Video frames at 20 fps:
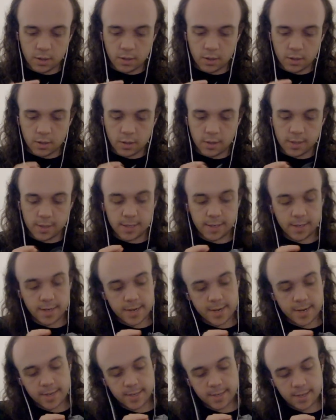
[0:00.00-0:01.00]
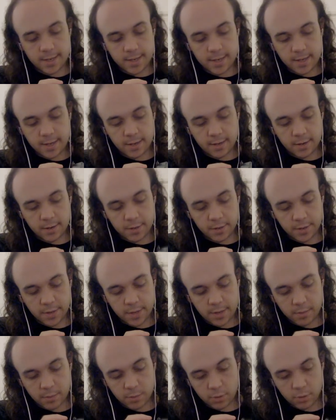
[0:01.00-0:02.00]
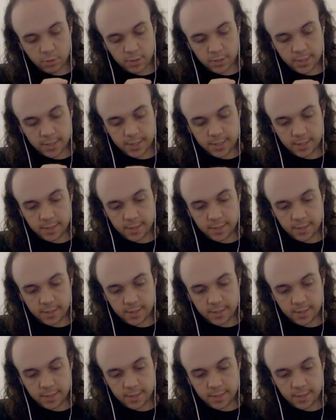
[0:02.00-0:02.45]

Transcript: Nice and easy. That goes on that wall nice